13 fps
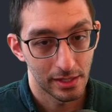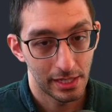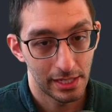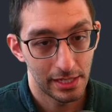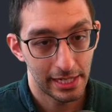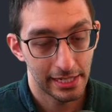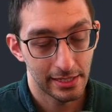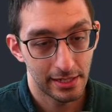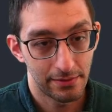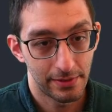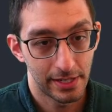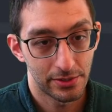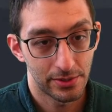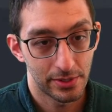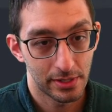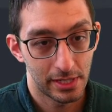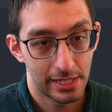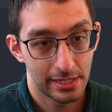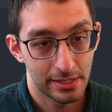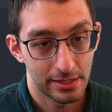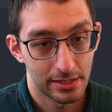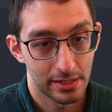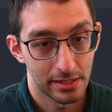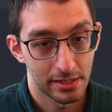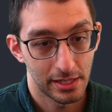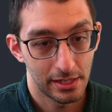Get next adventurer class.
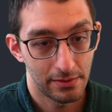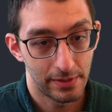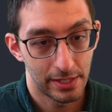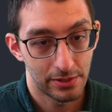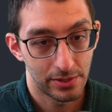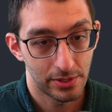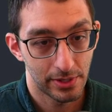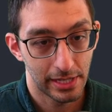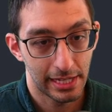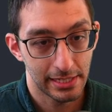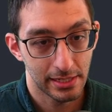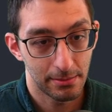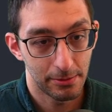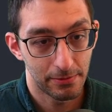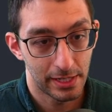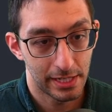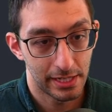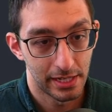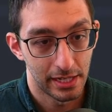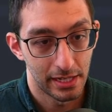Get adventurers. Okay, that's going to be fine.